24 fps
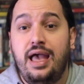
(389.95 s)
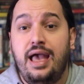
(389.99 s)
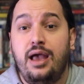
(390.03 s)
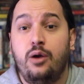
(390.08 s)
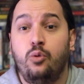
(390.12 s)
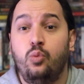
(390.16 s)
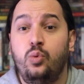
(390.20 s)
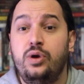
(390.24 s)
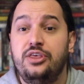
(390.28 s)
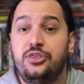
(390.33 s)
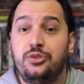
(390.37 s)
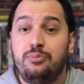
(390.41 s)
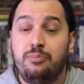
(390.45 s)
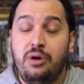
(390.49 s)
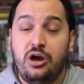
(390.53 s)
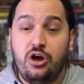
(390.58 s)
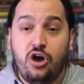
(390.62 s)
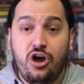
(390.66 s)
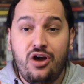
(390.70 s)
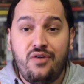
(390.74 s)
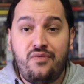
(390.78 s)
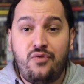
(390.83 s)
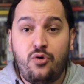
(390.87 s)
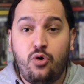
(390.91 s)
with my
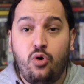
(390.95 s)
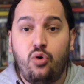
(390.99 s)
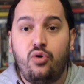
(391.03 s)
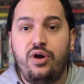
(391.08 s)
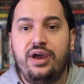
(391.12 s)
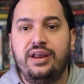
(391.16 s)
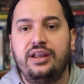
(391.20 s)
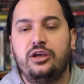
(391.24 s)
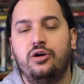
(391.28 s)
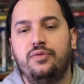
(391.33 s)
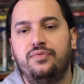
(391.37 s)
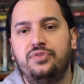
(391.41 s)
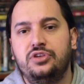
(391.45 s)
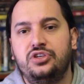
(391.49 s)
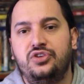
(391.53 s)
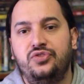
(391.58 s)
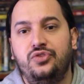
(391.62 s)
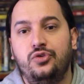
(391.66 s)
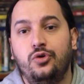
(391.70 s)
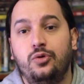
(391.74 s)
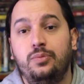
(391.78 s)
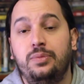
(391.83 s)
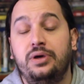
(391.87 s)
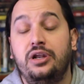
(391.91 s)
overall rating of this
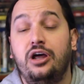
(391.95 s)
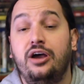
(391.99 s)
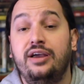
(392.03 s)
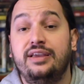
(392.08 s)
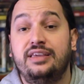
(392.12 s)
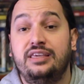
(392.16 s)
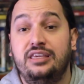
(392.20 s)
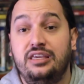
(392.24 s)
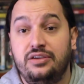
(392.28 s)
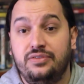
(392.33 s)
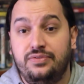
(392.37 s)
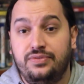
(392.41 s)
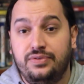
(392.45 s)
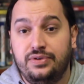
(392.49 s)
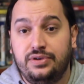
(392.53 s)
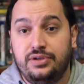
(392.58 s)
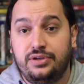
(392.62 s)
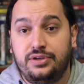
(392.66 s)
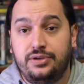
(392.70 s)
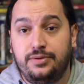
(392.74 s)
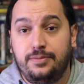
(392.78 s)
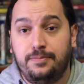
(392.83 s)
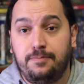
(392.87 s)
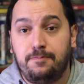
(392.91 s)
film and I give
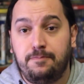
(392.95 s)
it